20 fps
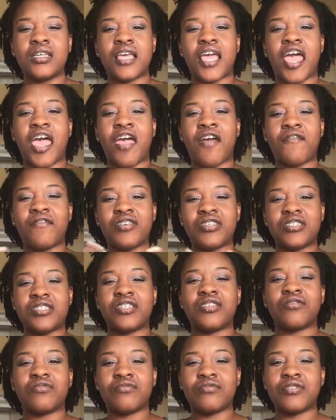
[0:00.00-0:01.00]
Every
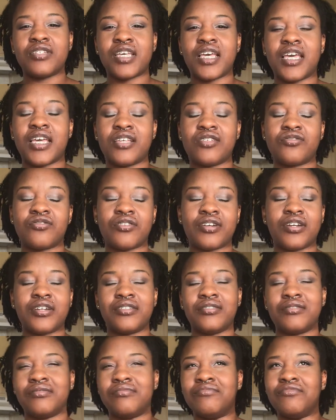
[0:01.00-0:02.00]
single day,
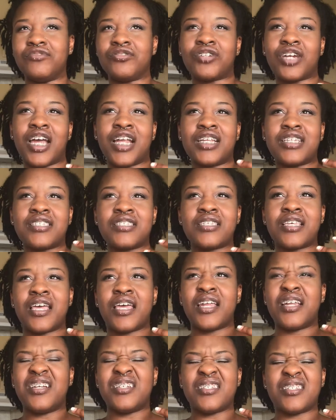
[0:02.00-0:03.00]
try to
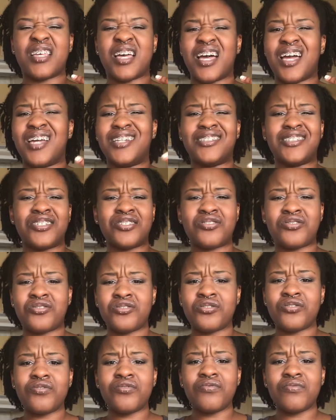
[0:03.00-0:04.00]
set aside just
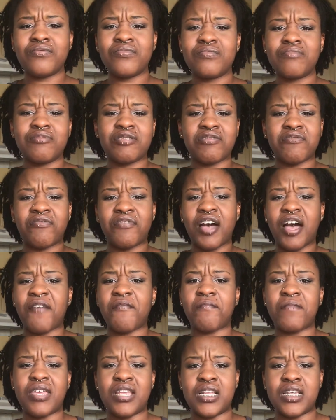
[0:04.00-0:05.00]
2 to
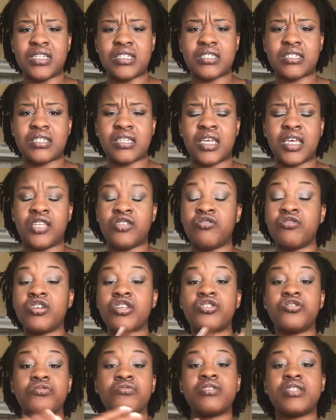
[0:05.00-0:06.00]
5 minutes, and you
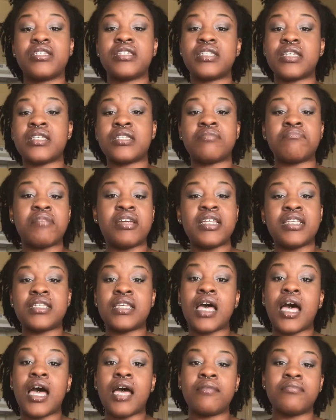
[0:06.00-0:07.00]
can do this as many
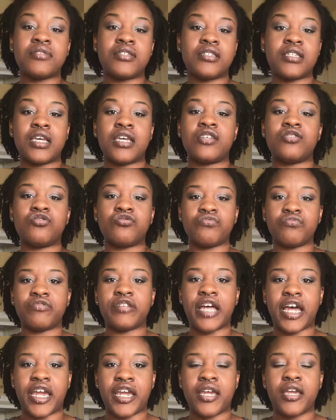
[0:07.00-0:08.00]
times a day as you
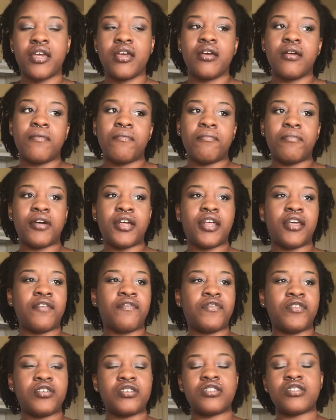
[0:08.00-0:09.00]
like. But if
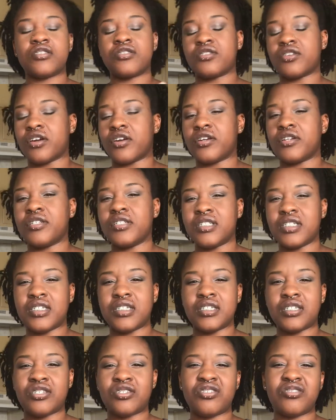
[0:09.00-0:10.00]
you're just starting
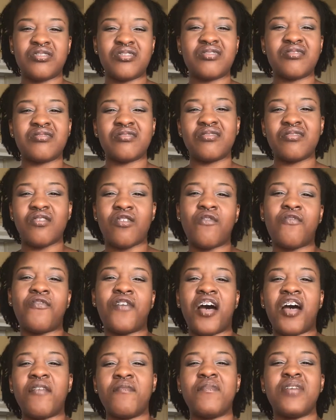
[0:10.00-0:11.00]
this, just
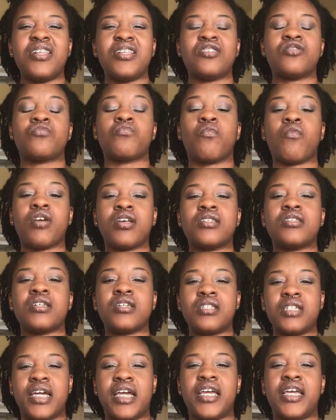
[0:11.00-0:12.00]
5 minutes once a
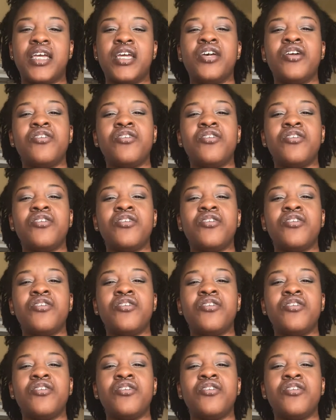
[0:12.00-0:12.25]
day.